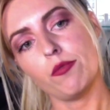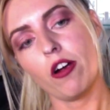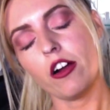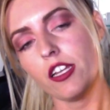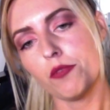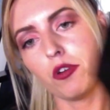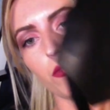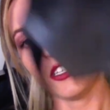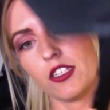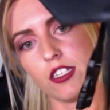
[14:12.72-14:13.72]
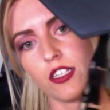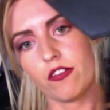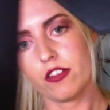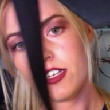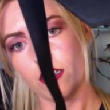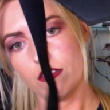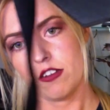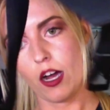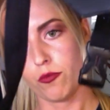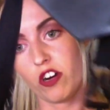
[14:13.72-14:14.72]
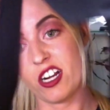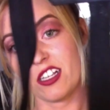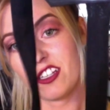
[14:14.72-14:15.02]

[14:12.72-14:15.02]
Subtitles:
priority at the moment is just definitely upgrading